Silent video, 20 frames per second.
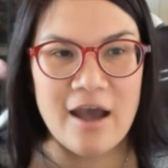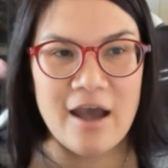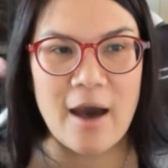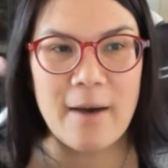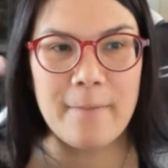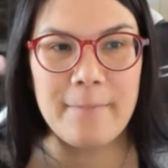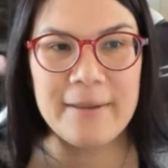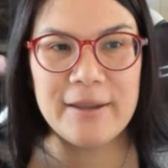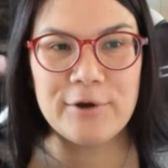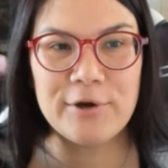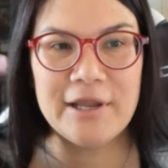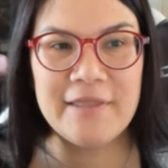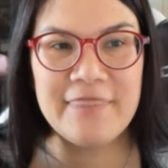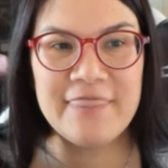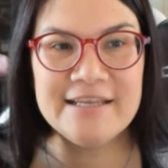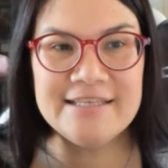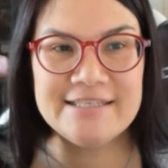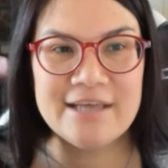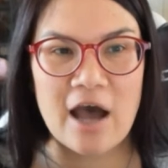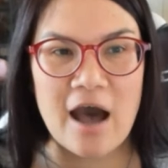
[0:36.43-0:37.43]
Up here at
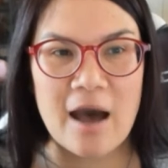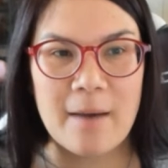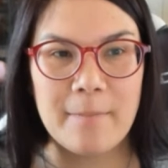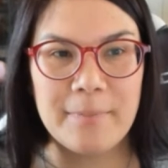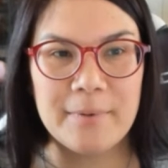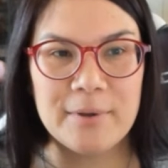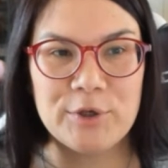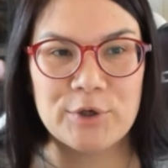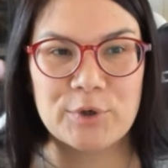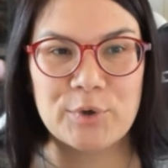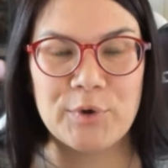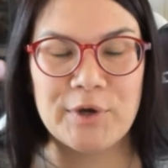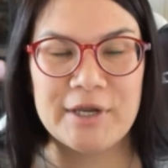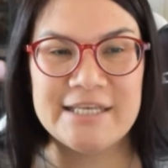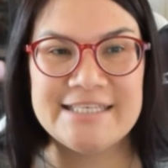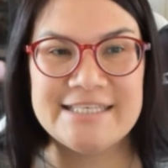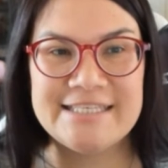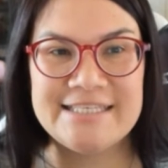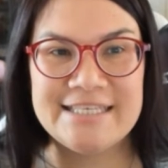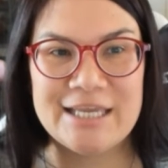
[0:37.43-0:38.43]
the top, you're going
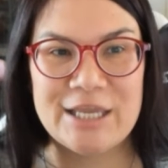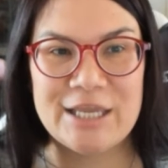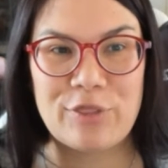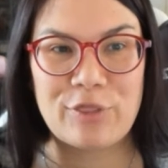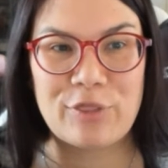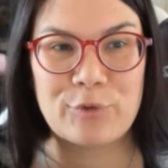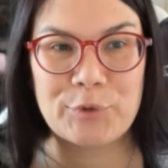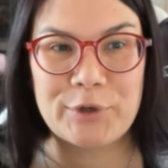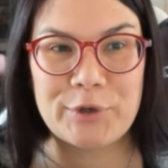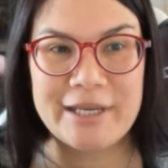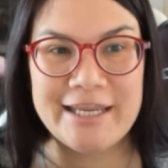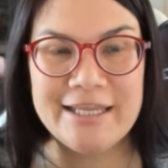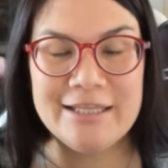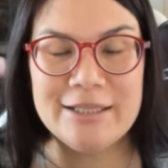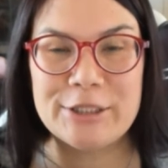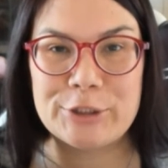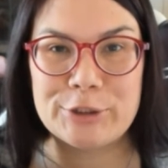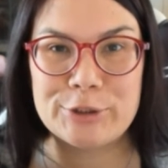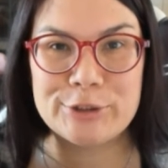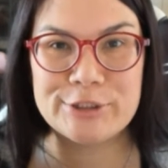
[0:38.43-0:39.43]
to see three
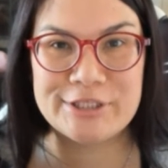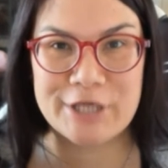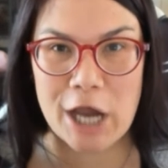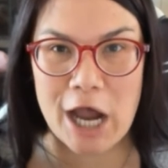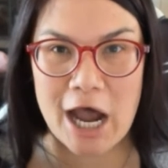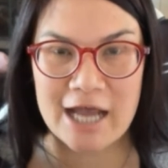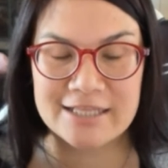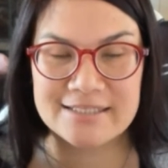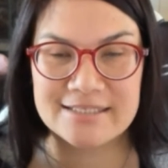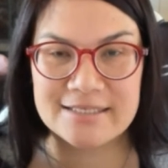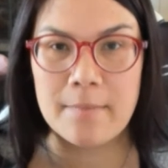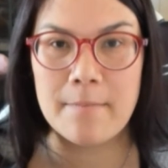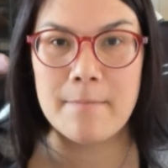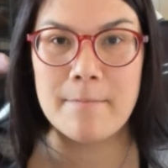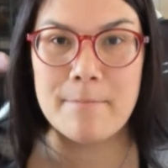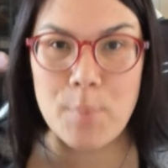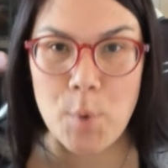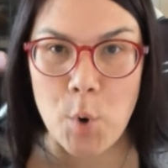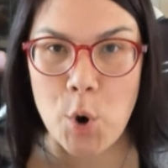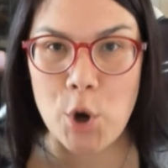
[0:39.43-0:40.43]
little dots,
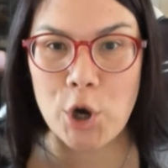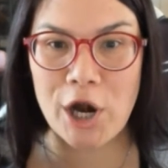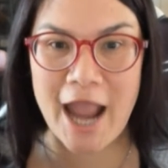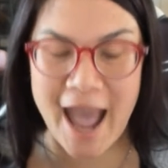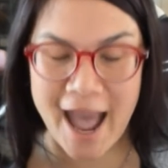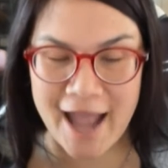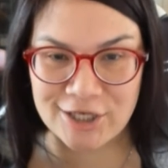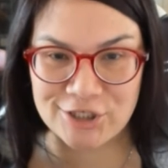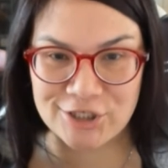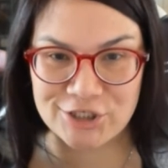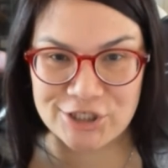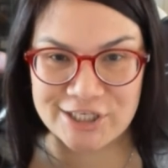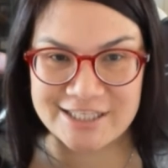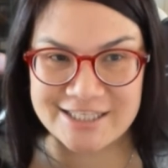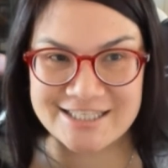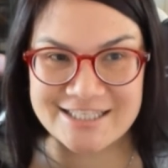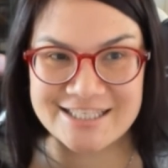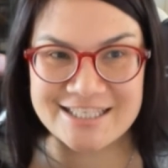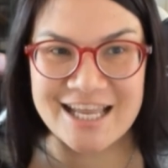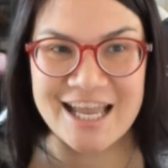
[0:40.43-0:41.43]
More
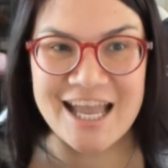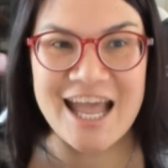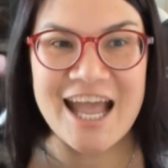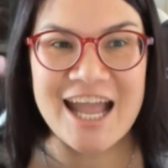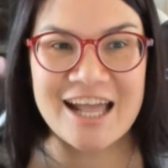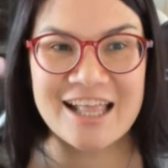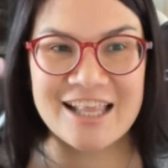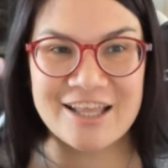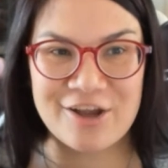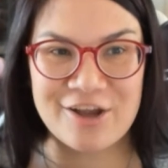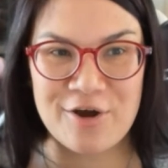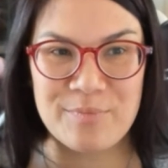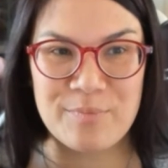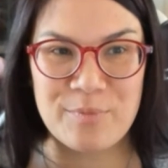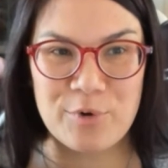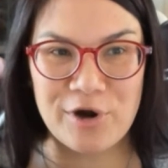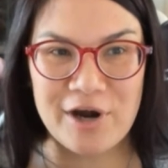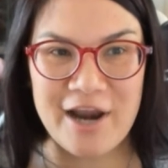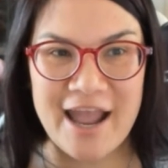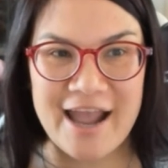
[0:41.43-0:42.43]
Actions. Click on
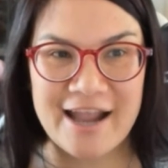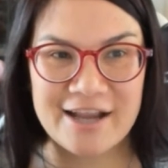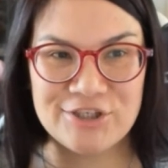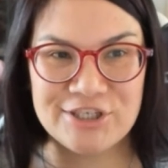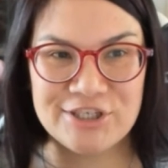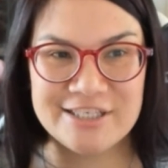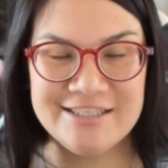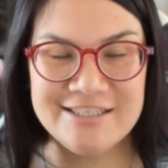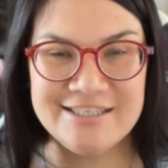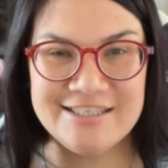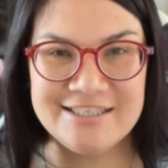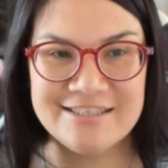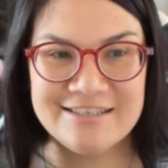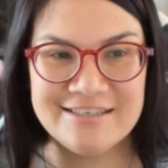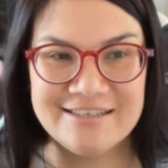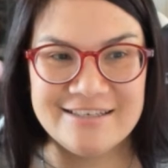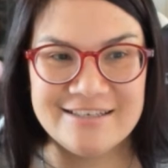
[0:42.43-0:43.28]
More Actions.